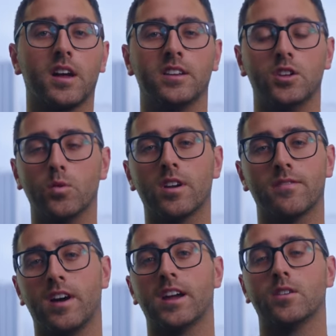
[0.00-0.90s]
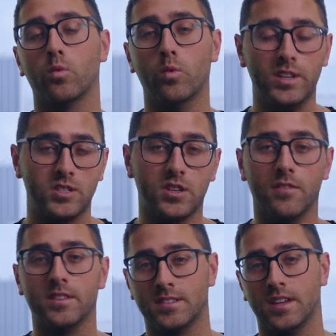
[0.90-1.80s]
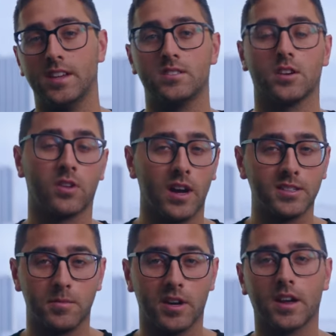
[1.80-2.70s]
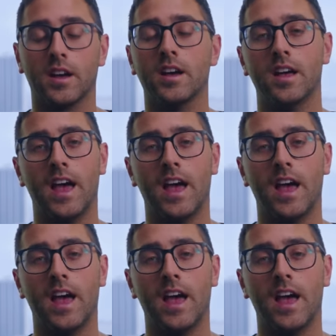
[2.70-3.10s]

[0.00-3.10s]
and you want to find which of the cities across America